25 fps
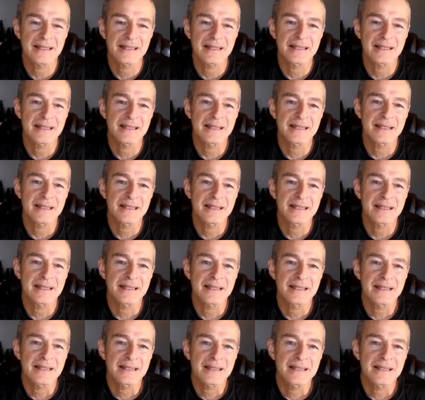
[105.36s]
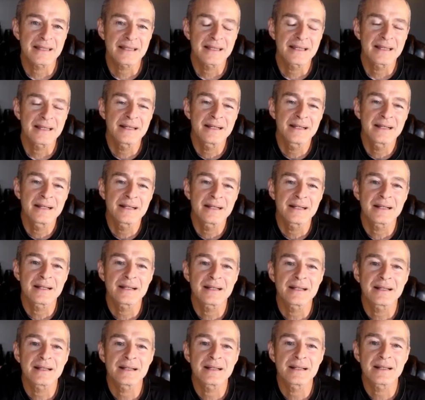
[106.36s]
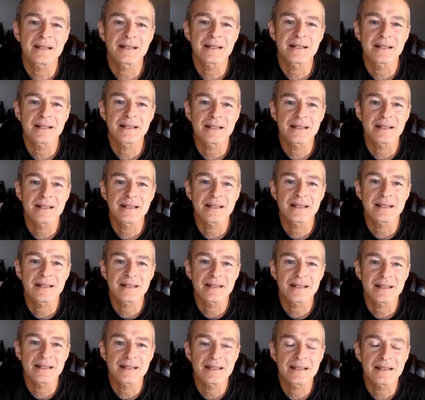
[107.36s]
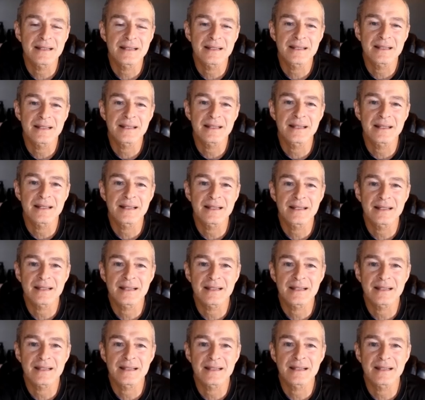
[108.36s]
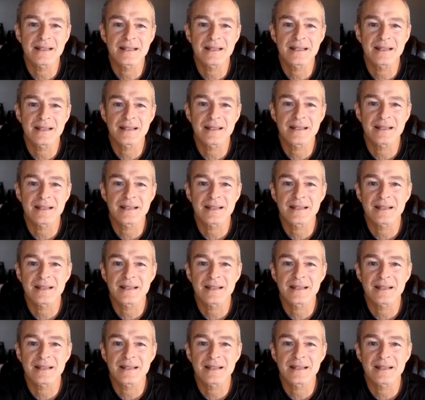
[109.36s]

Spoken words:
This person isn't speaking.